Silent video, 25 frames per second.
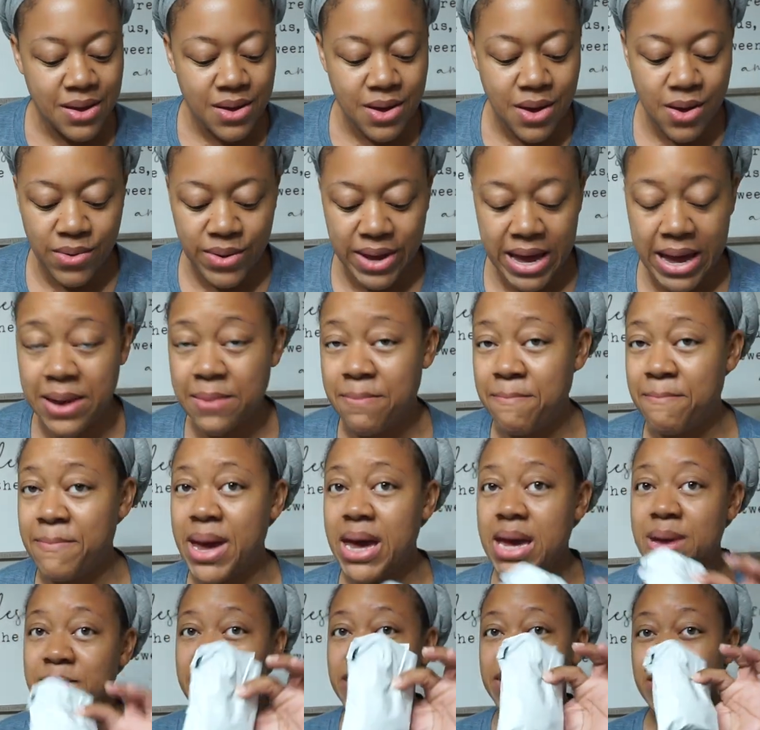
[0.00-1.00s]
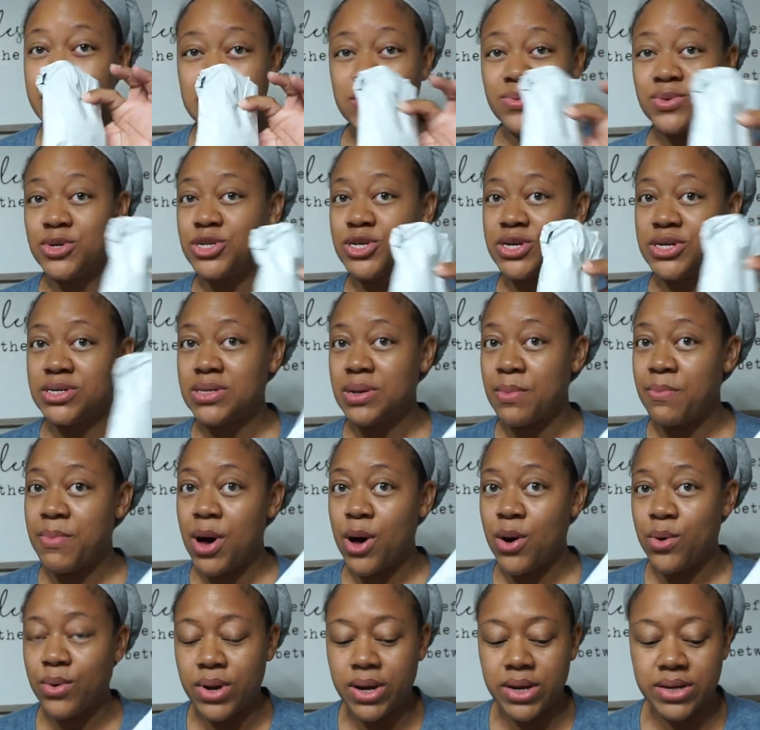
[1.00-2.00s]
Okay, maybe this was just a
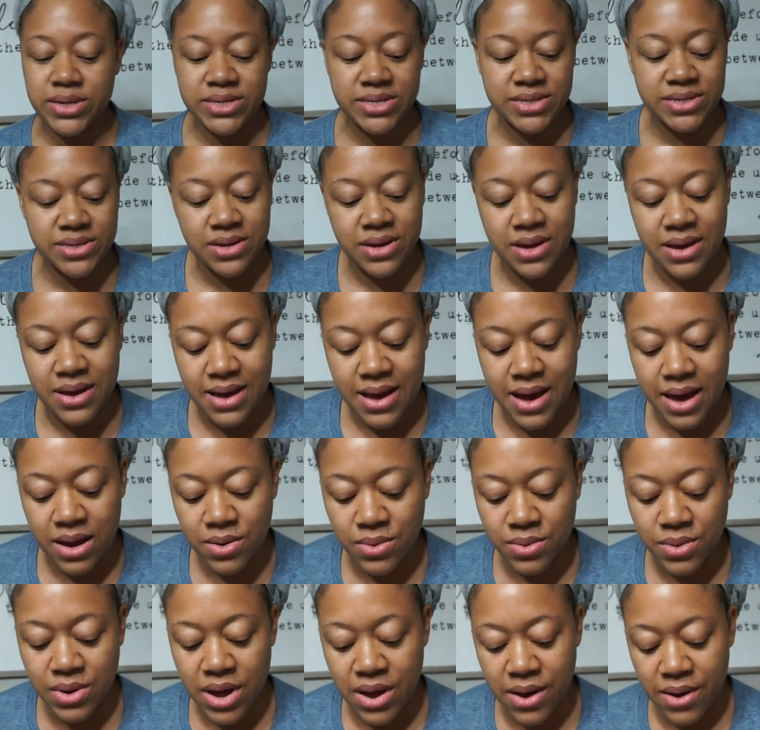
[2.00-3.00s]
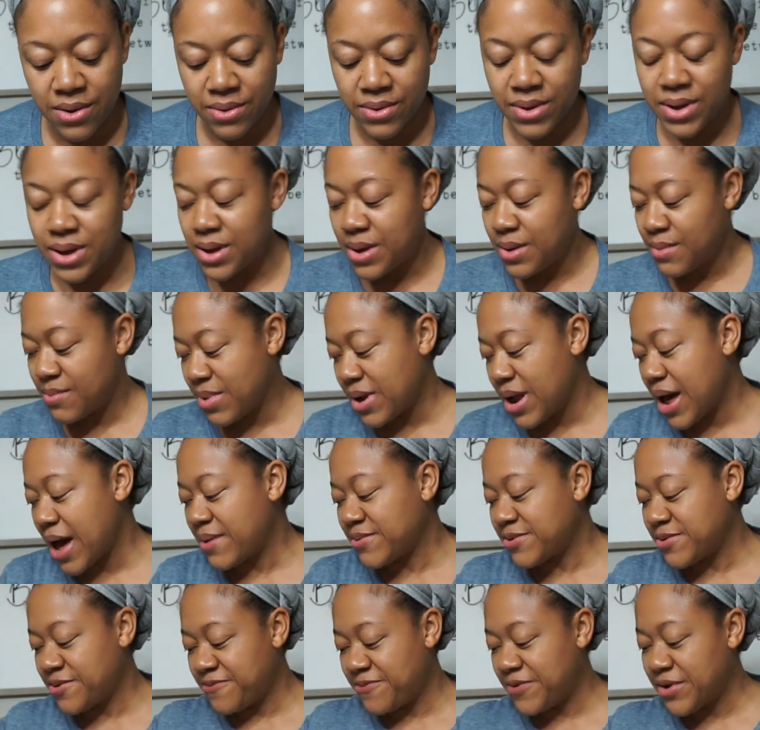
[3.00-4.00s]
bonus. I don't know, but I
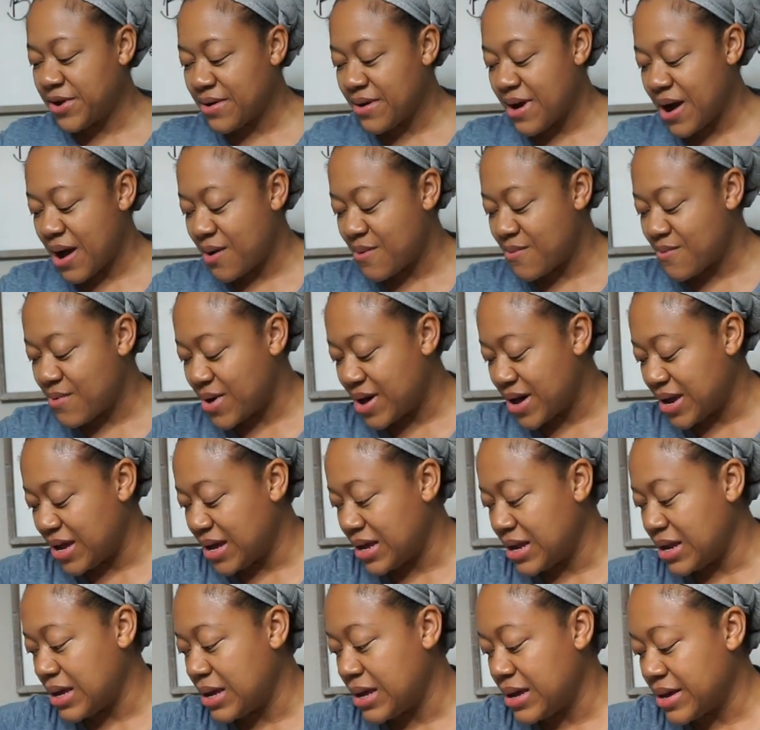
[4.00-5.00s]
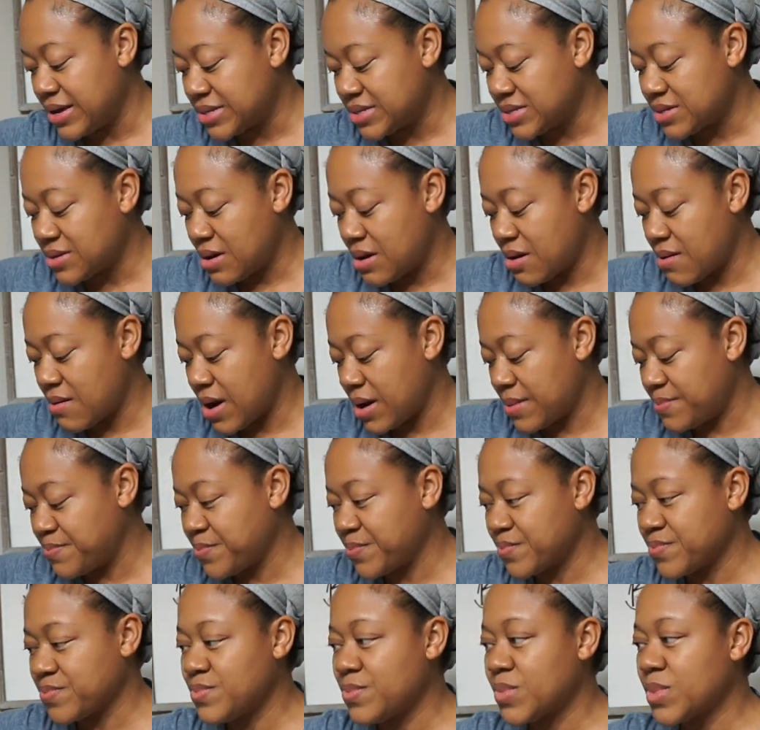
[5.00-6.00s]
have to figure out what it is. All right,
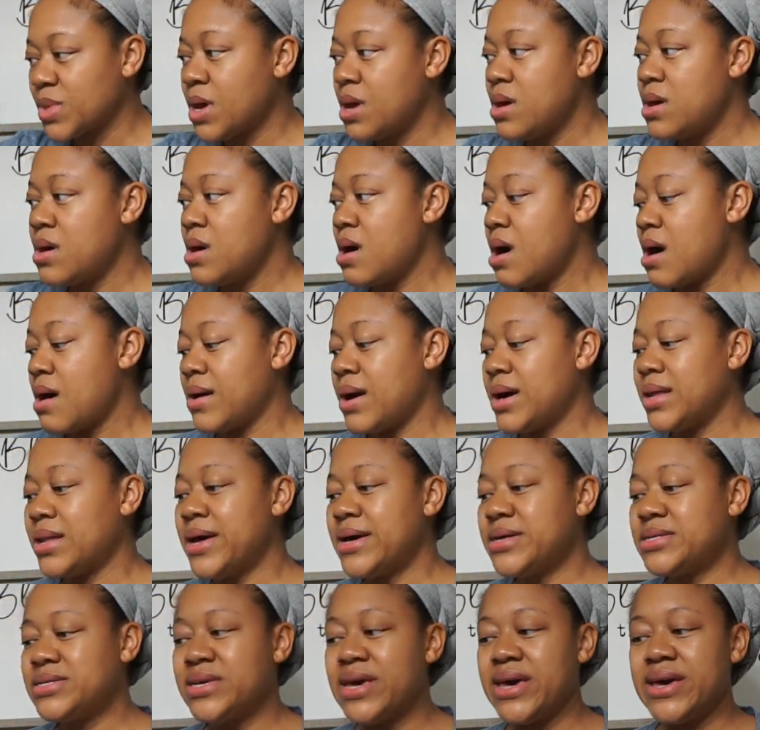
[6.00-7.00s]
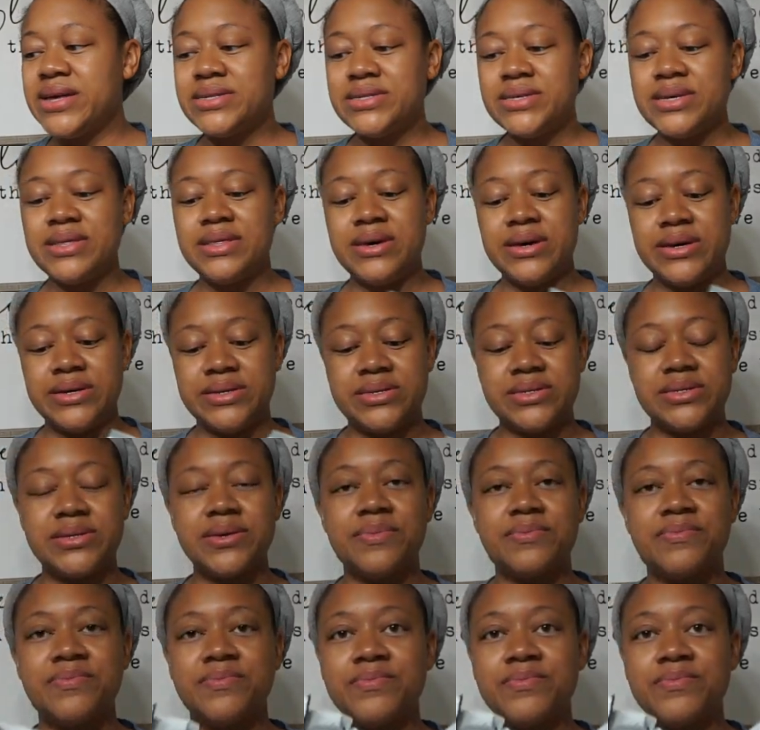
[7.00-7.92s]
all right, let's get to this.